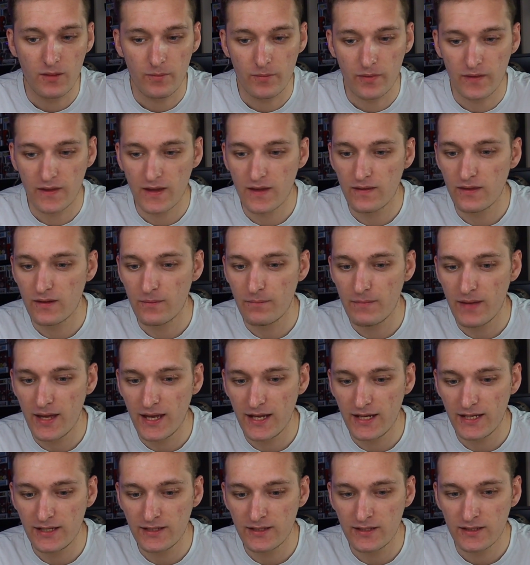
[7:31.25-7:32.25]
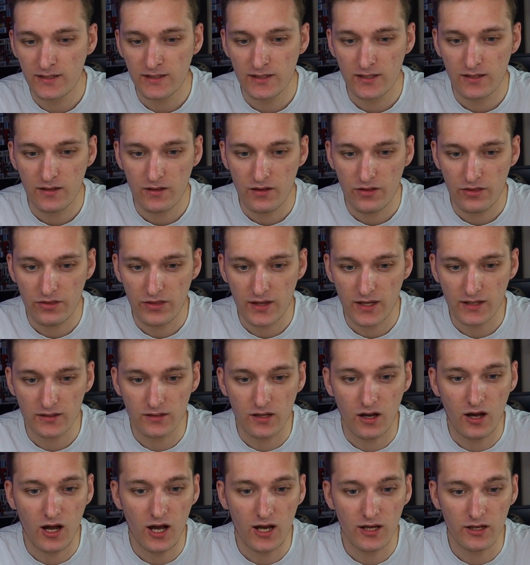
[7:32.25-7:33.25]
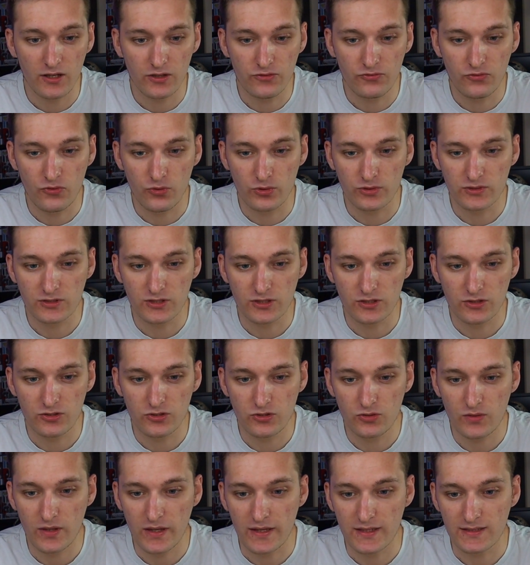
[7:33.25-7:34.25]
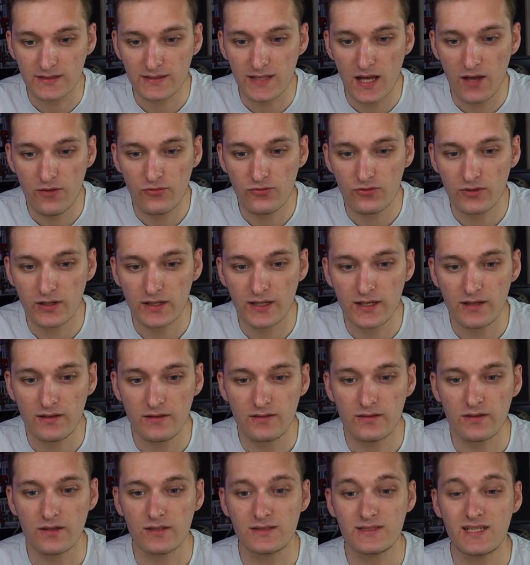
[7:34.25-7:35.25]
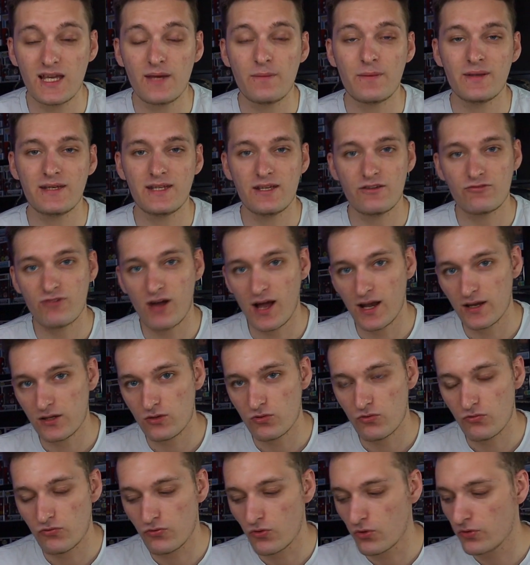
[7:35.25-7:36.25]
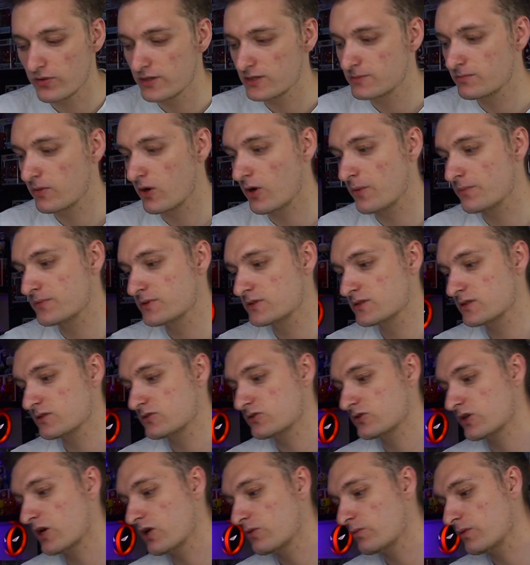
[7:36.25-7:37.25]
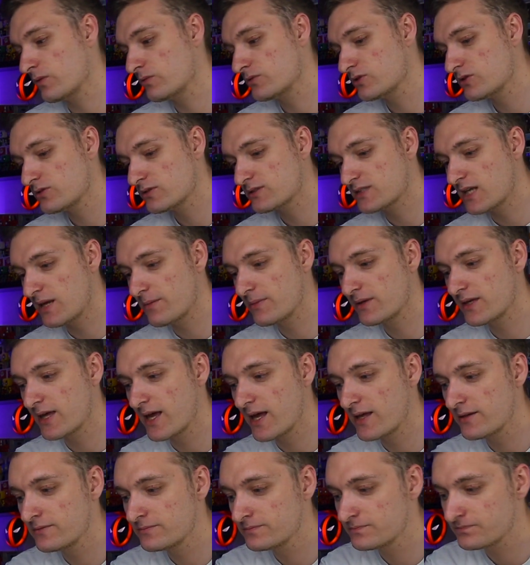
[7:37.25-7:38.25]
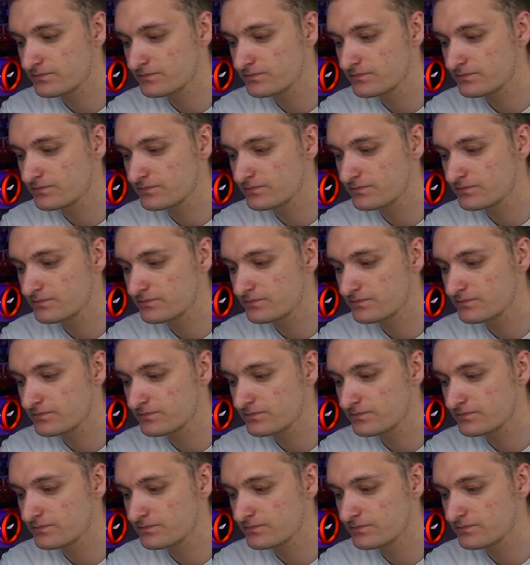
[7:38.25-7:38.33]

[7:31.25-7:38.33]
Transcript: But then the main thing that I look forward to is definitely the TPD value for these pops. So we'll do the same again.